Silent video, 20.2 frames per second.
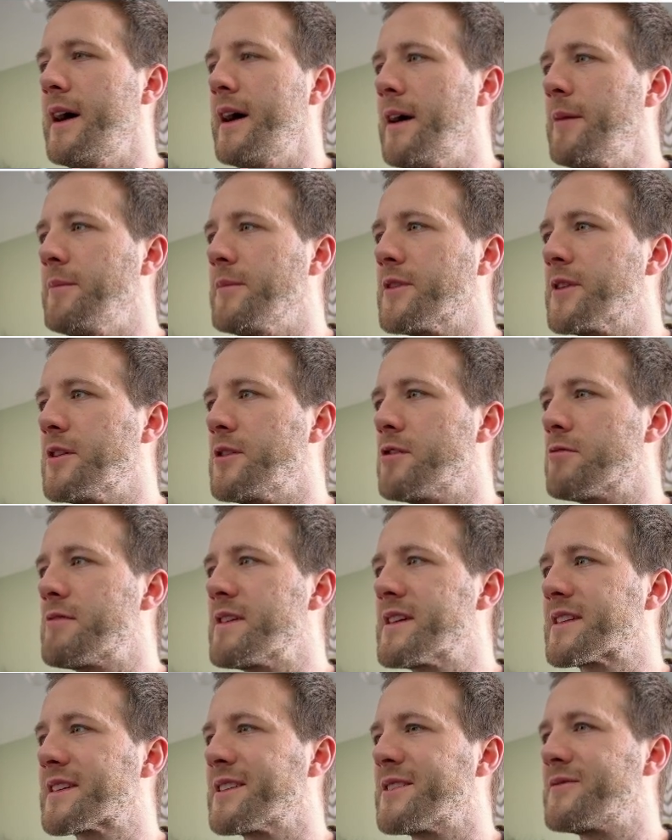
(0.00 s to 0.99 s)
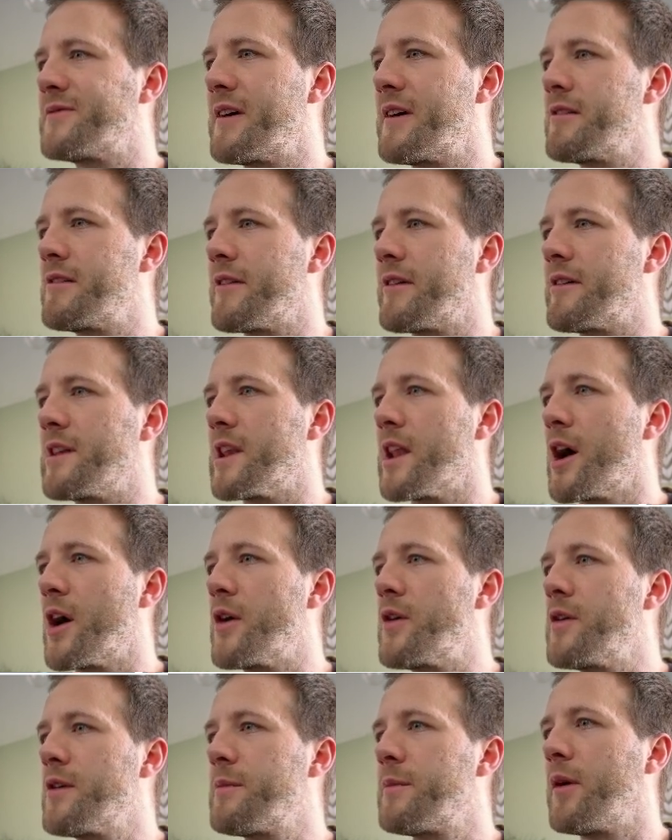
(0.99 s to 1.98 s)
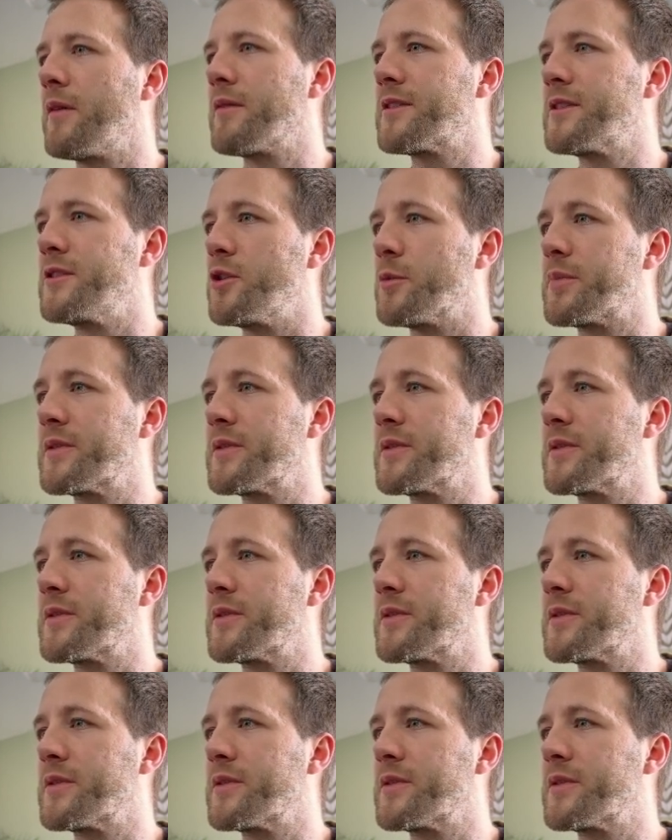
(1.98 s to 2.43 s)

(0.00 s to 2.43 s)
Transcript: So your risk is very low, but obviously your